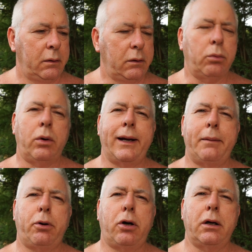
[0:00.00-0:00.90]
the one I
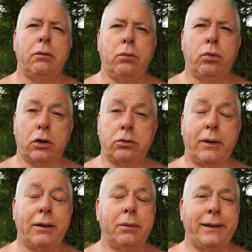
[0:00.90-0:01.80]
bought works
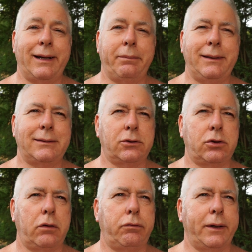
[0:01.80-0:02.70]
well with that piece of
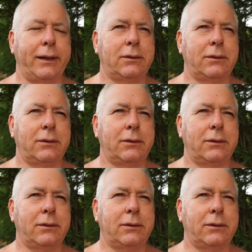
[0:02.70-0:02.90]
software.